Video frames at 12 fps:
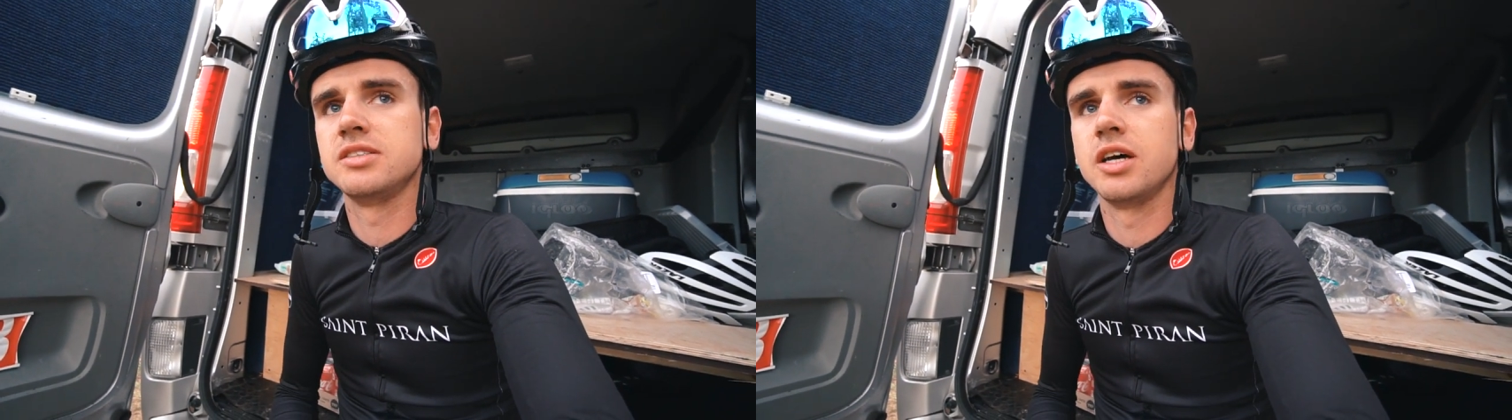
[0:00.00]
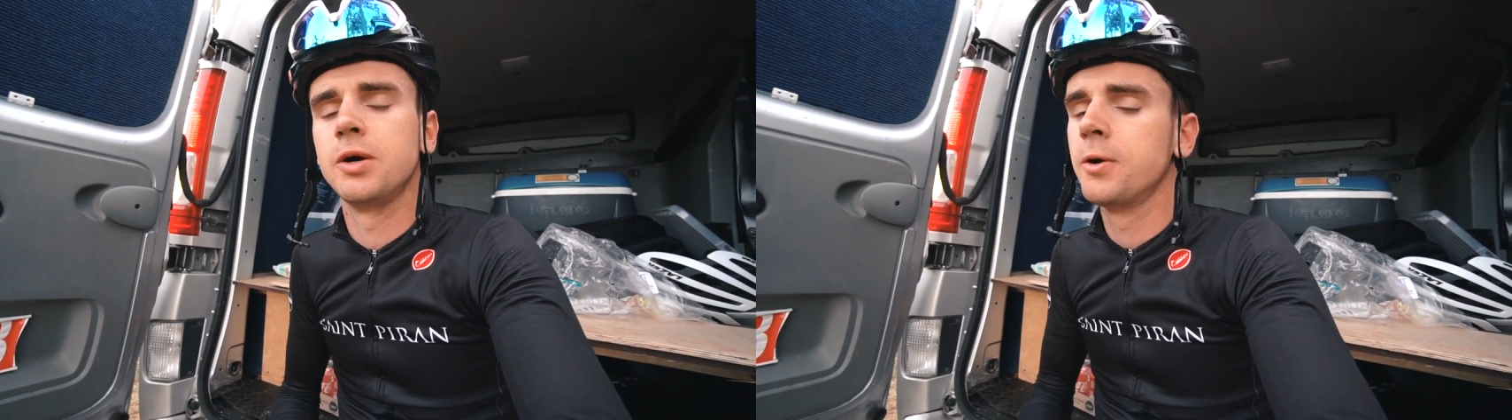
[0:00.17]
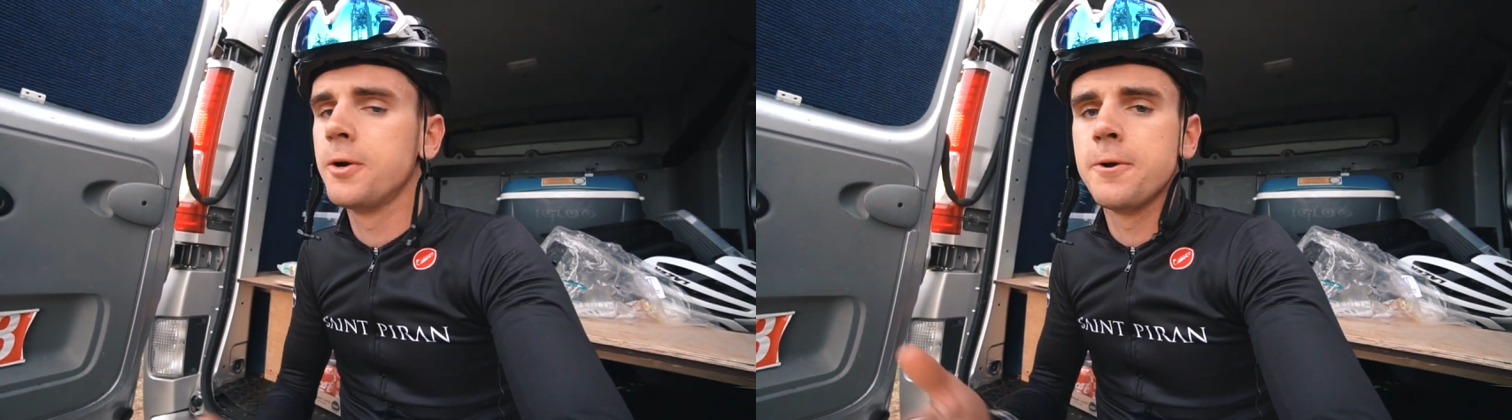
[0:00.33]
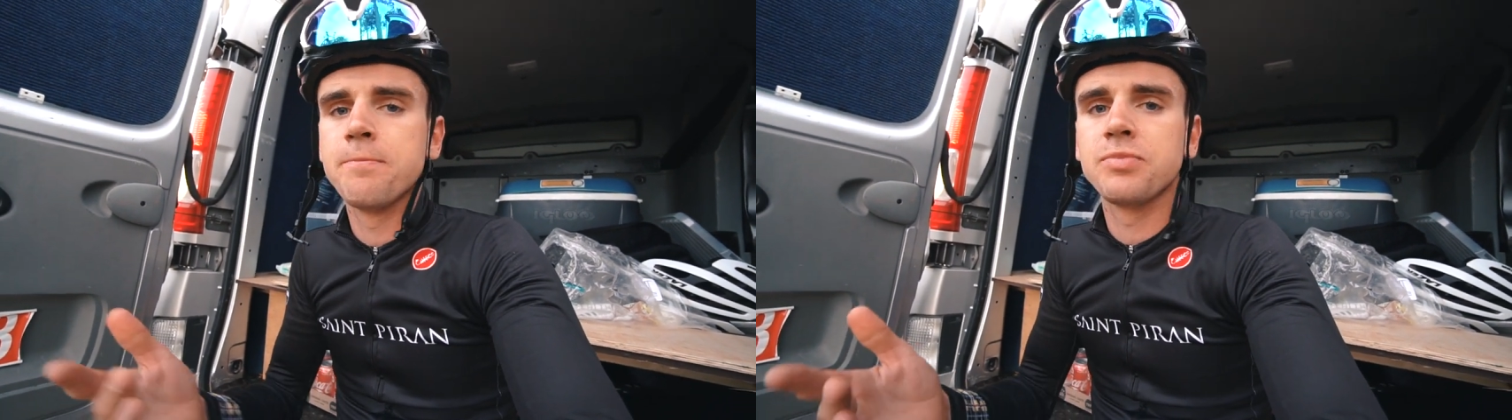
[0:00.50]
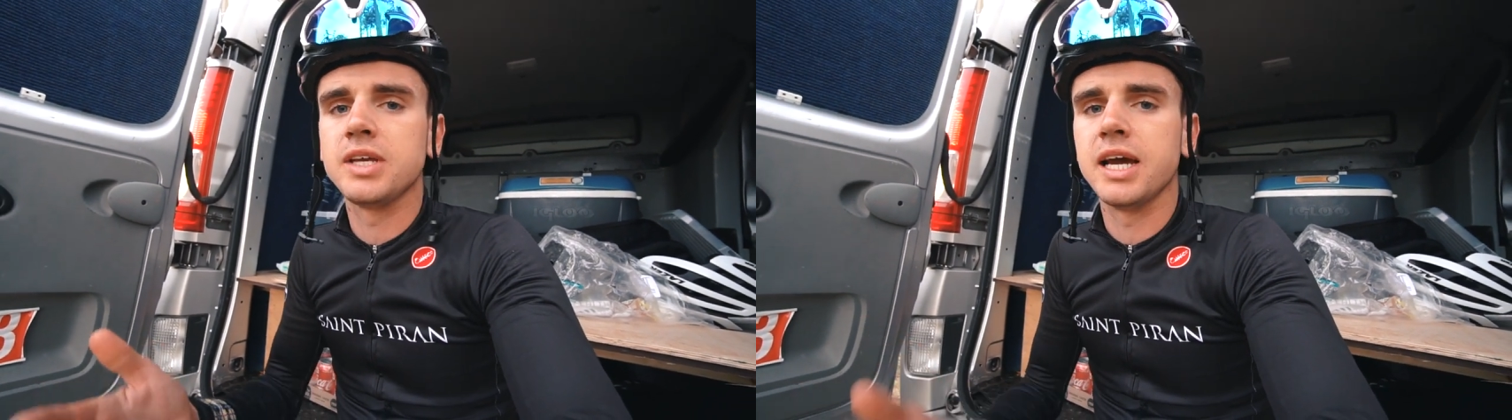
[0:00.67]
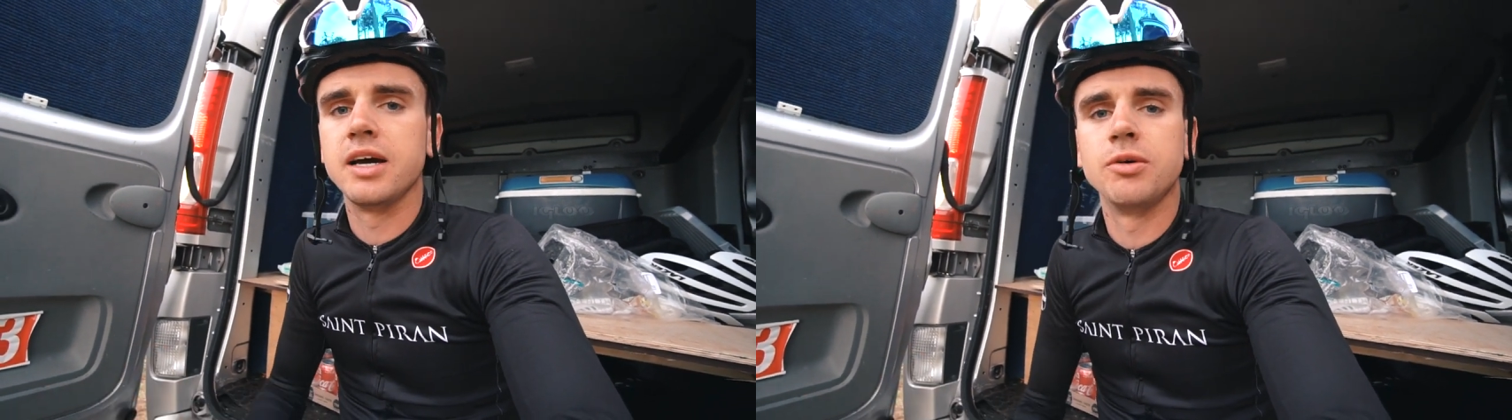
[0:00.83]
so
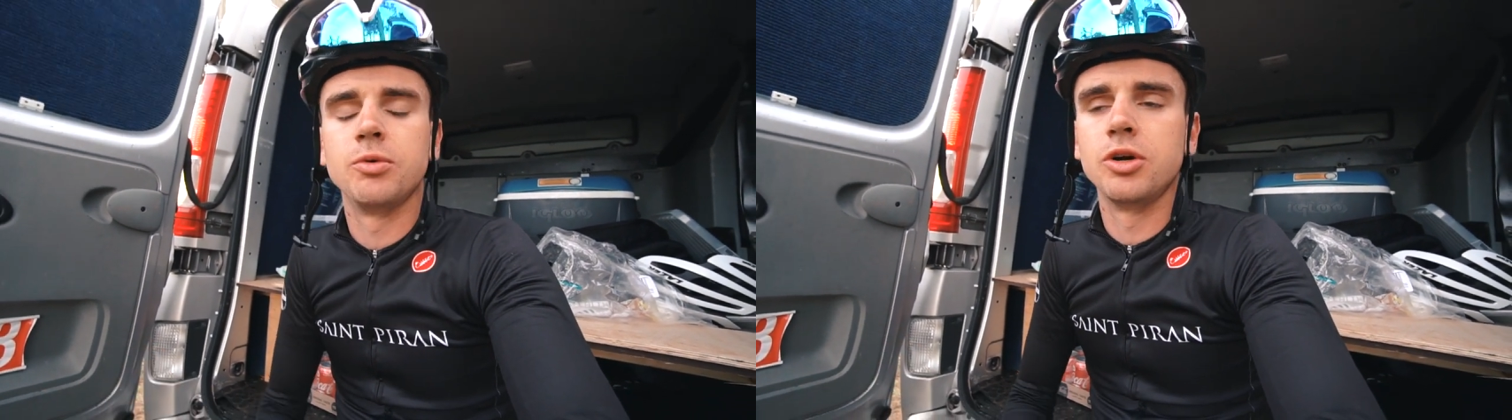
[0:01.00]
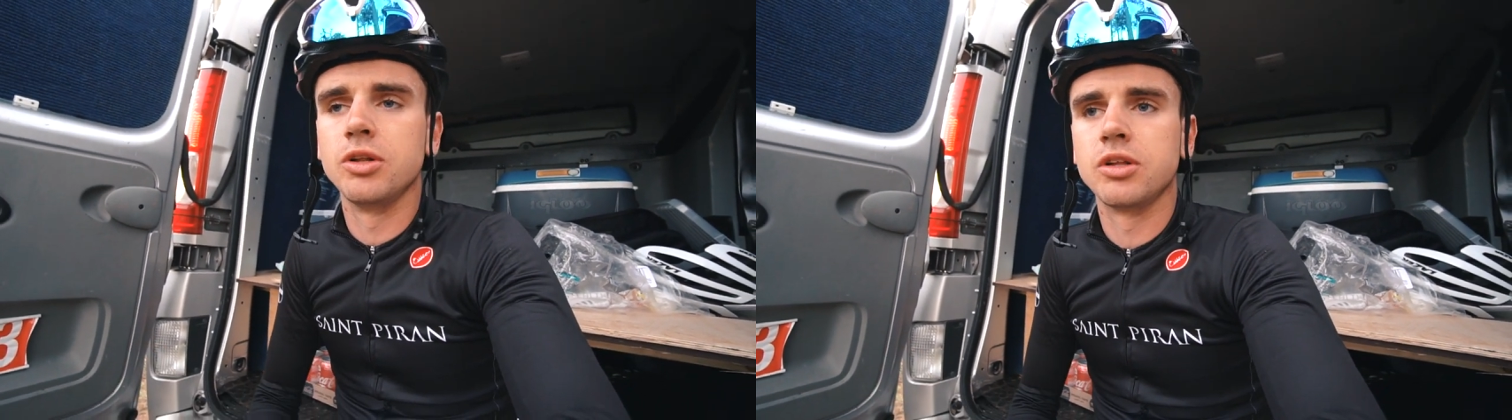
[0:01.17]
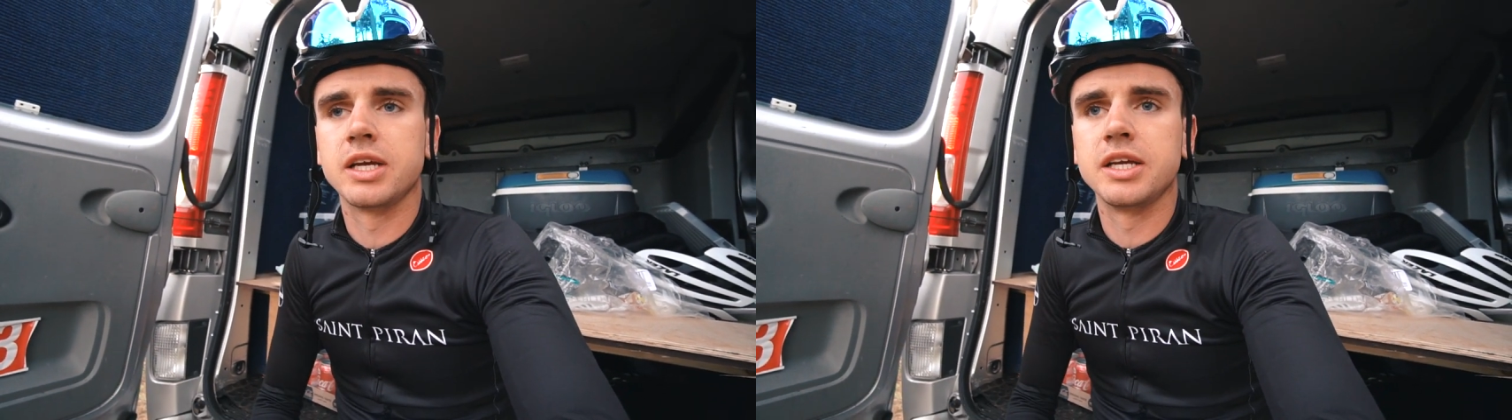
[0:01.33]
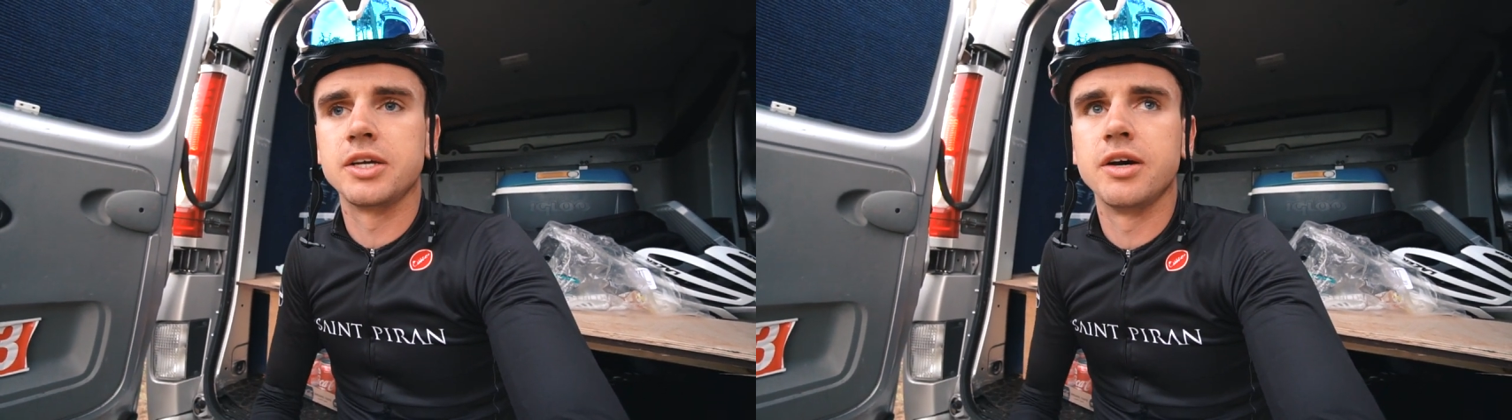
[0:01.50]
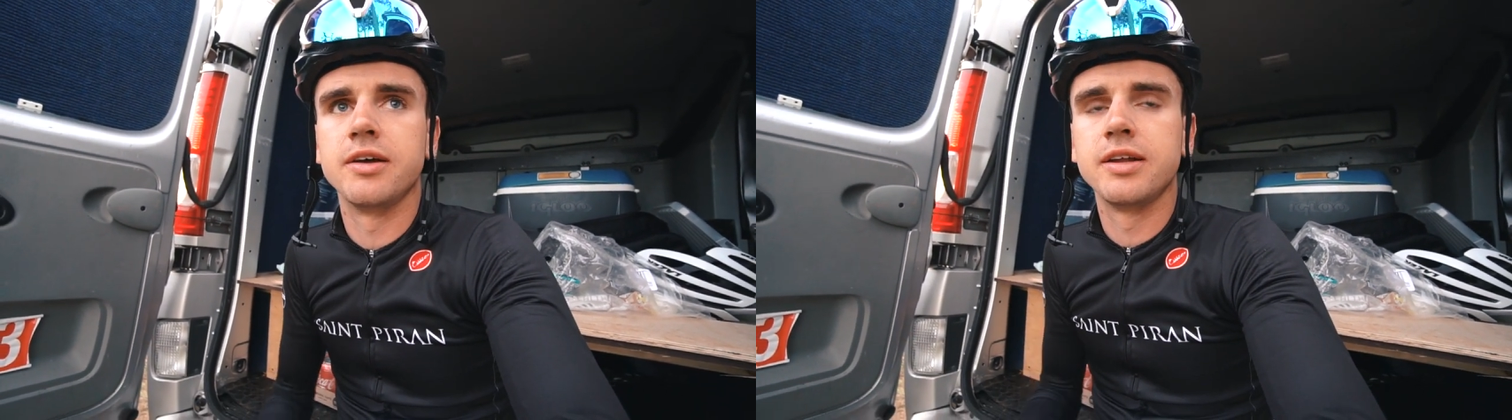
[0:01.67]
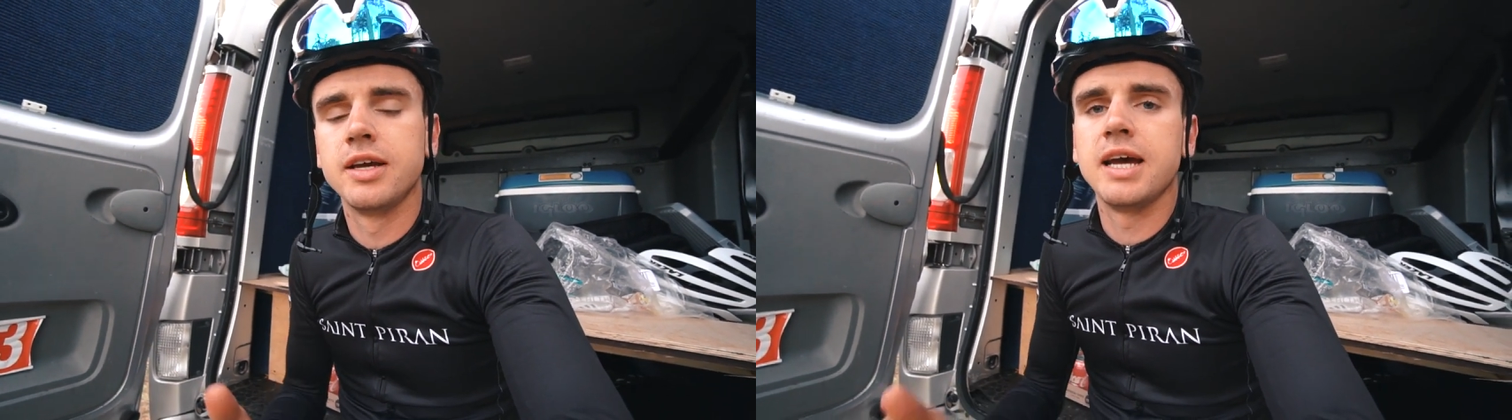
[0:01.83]
yeah, we're all looking
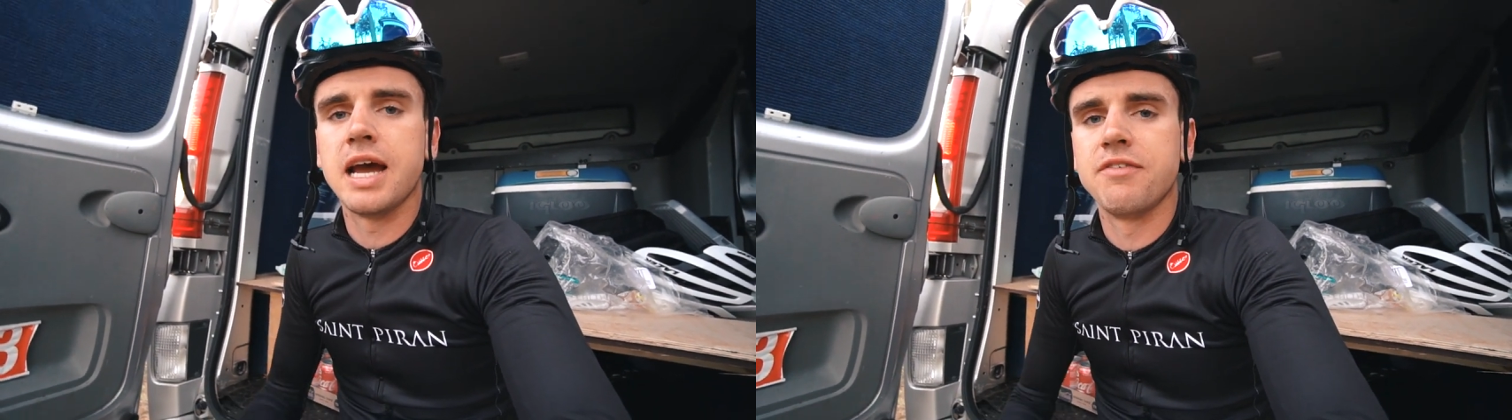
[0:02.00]
good.